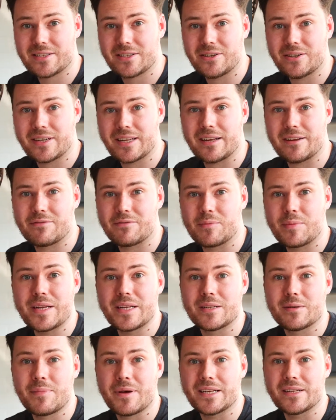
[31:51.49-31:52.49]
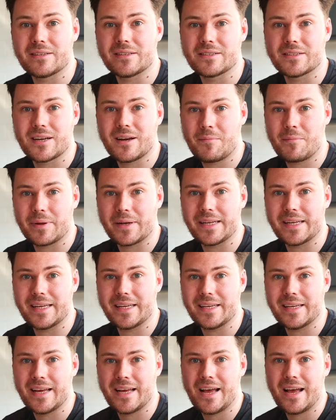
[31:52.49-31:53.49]
go and get it from an independent
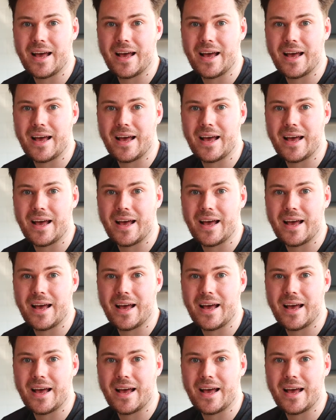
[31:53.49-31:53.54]
company.